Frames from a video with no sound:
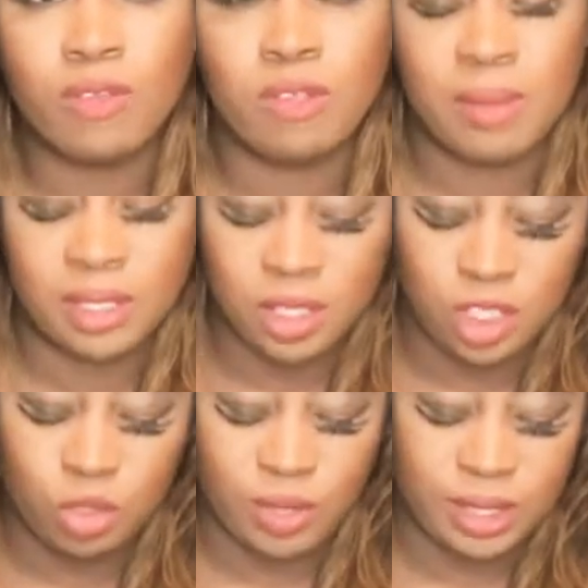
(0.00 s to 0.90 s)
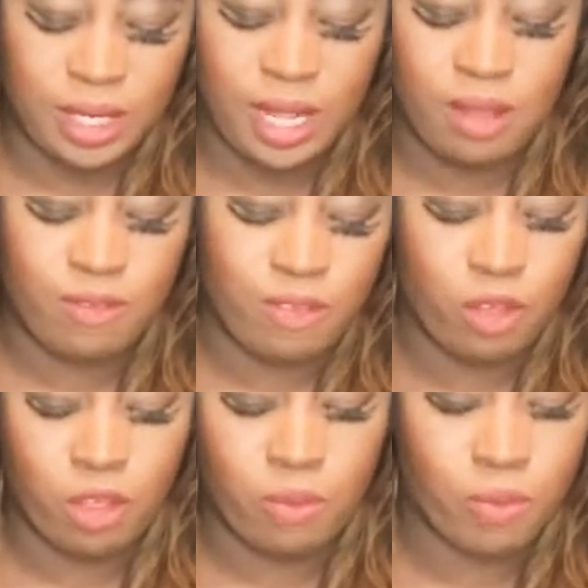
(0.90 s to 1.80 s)
of the messages resonate
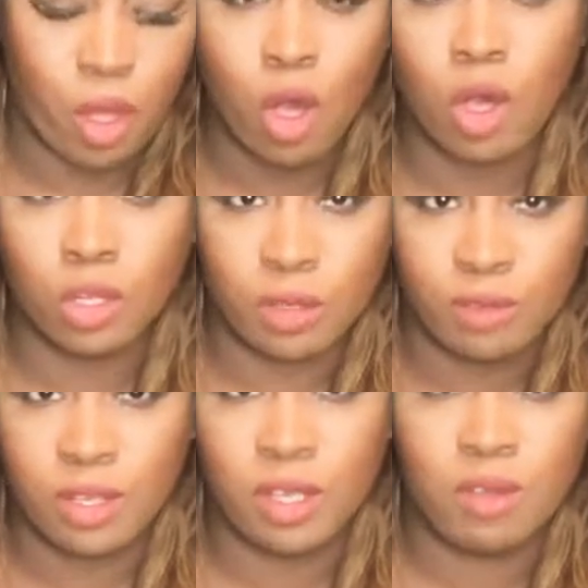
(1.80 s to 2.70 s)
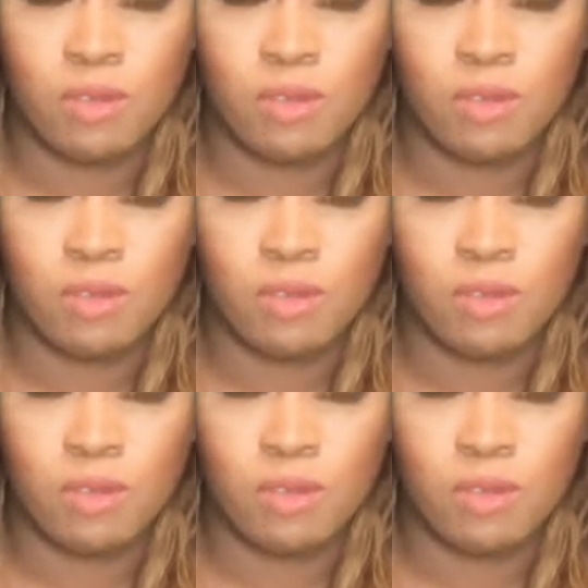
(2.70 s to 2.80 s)
for all of you.